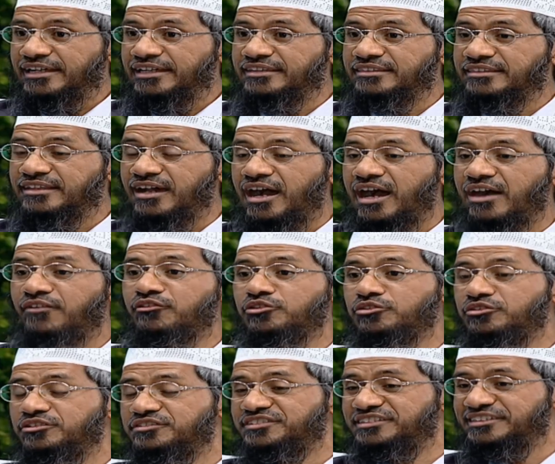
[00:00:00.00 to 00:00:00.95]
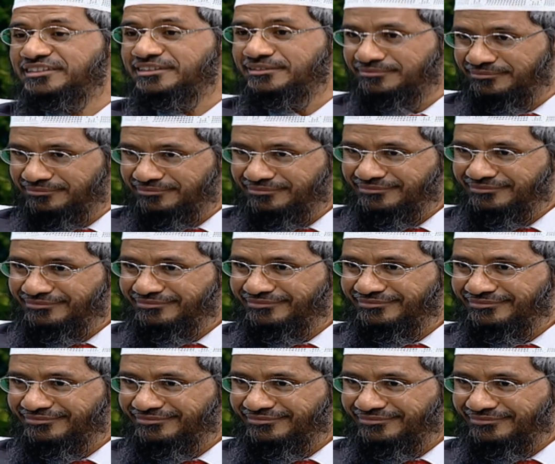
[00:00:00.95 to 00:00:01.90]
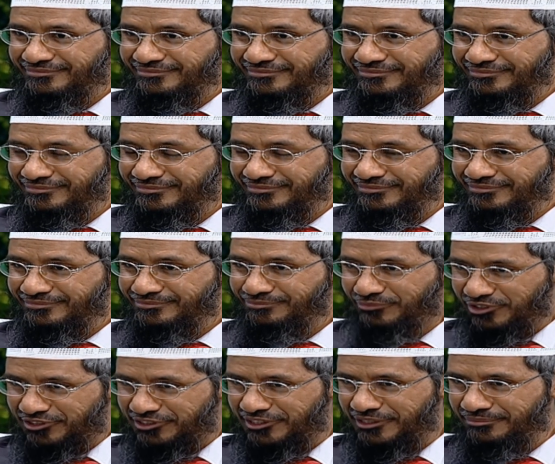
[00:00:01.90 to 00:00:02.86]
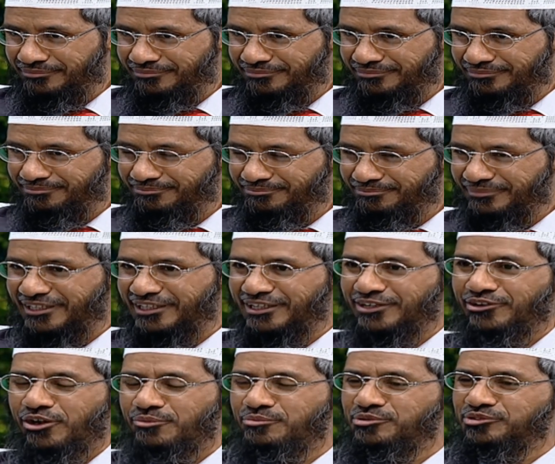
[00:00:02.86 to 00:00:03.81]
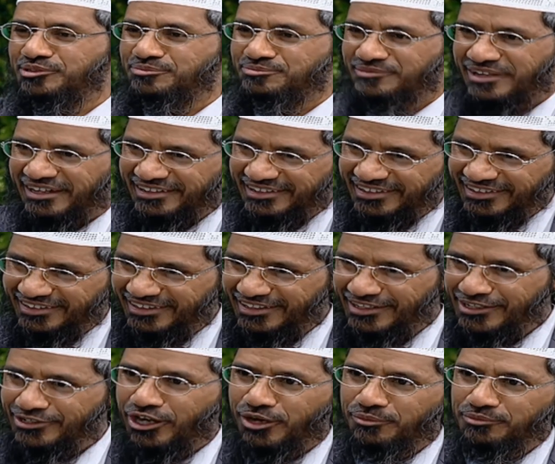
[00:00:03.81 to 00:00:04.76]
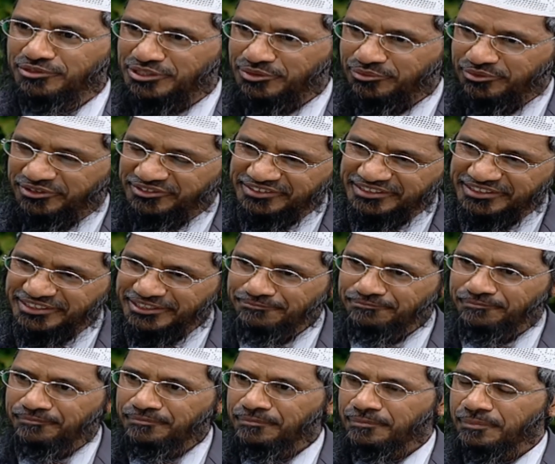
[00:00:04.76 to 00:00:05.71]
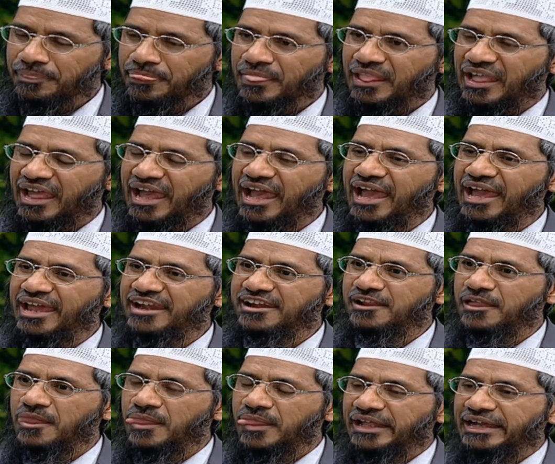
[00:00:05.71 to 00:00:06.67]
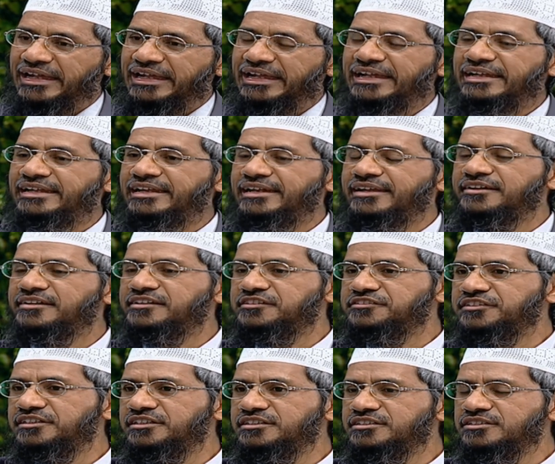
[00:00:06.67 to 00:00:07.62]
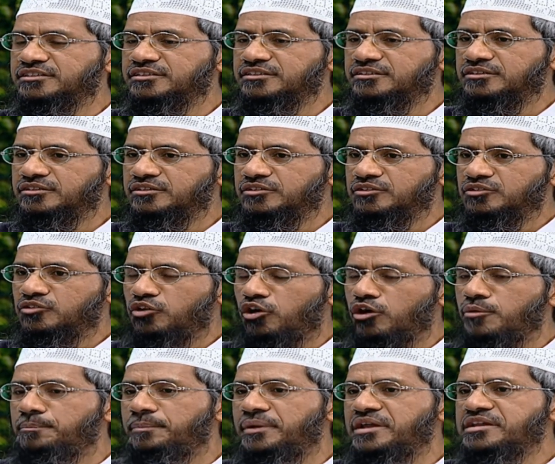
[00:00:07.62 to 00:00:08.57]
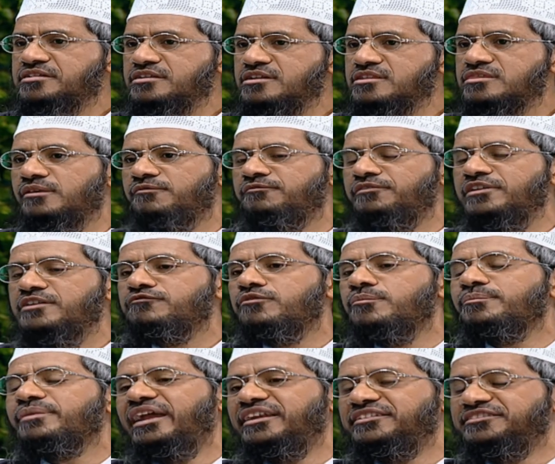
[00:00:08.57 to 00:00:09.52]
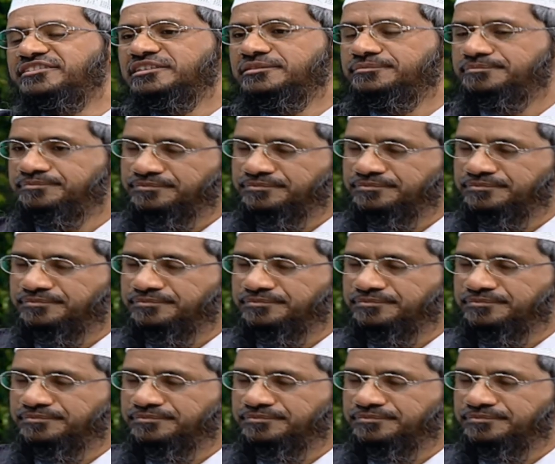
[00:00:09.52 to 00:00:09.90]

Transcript: in the Howard University. Muslim, but in a non-Muslim country, non-Muslim university. And he did a research on patients suffering from cancer.